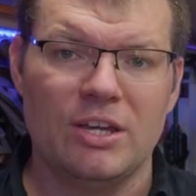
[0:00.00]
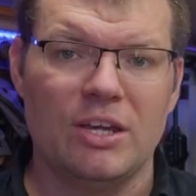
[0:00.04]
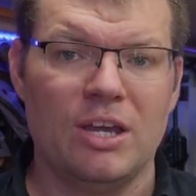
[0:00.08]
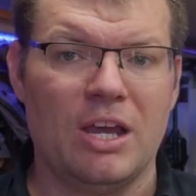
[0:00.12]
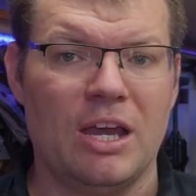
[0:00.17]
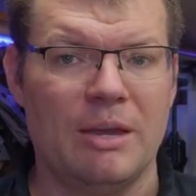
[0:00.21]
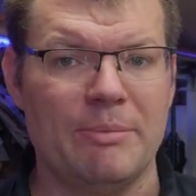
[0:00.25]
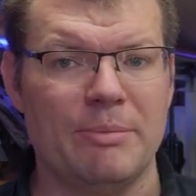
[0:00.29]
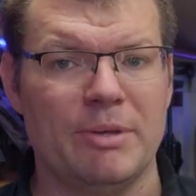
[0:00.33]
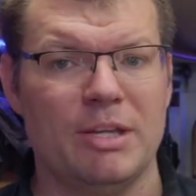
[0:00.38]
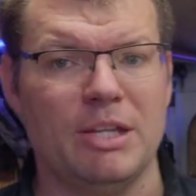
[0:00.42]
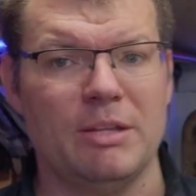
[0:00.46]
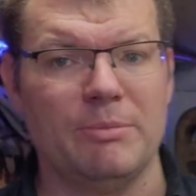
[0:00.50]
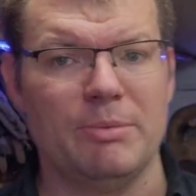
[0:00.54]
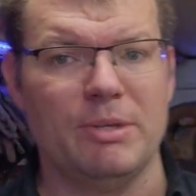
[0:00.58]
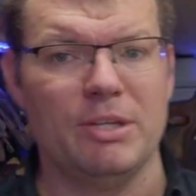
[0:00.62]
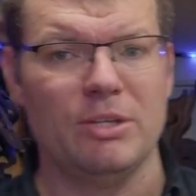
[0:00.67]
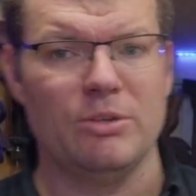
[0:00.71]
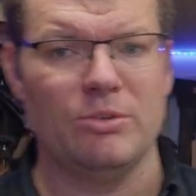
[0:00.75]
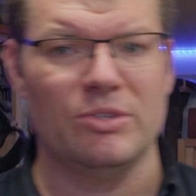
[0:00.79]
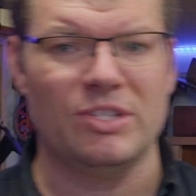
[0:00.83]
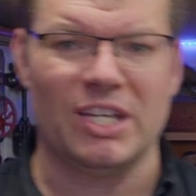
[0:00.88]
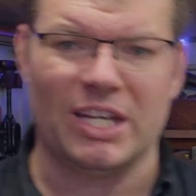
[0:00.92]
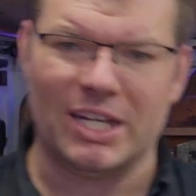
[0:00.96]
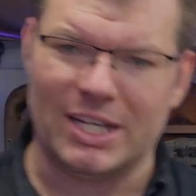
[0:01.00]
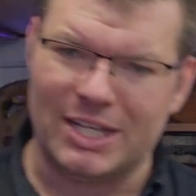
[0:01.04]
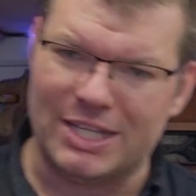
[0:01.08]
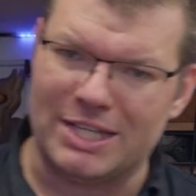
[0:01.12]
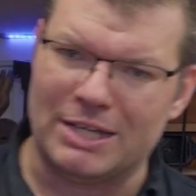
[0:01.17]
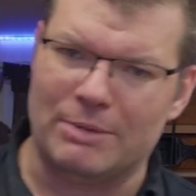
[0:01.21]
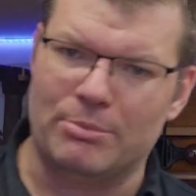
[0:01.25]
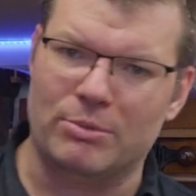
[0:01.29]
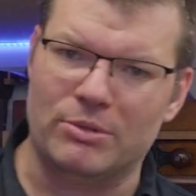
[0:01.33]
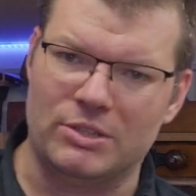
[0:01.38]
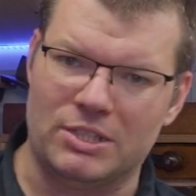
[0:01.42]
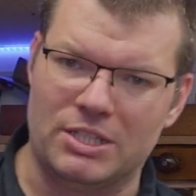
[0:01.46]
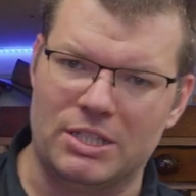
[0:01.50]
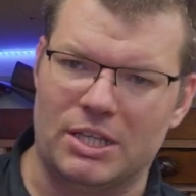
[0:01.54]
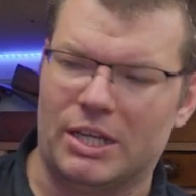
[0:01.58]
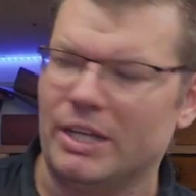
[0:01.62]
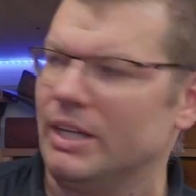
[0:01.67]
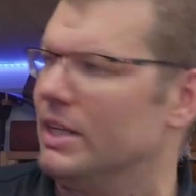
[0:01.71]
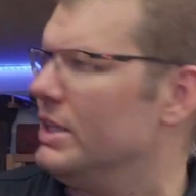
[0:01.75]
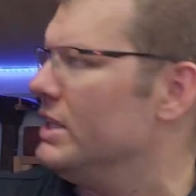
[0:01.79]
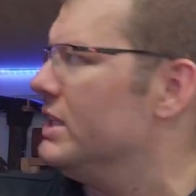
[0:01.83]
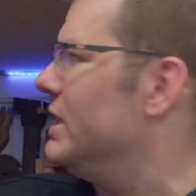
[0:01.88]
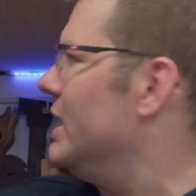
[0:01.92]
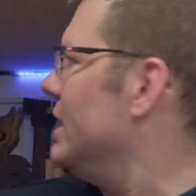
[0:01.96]
I'm going to be using
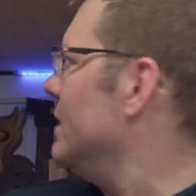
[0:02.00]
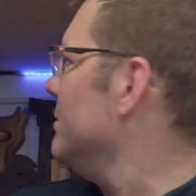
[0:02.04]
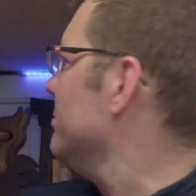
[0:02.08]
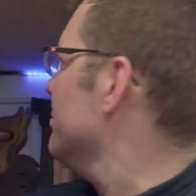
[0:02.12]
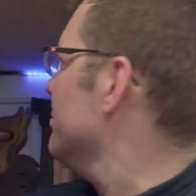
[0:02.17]
double-sided tape,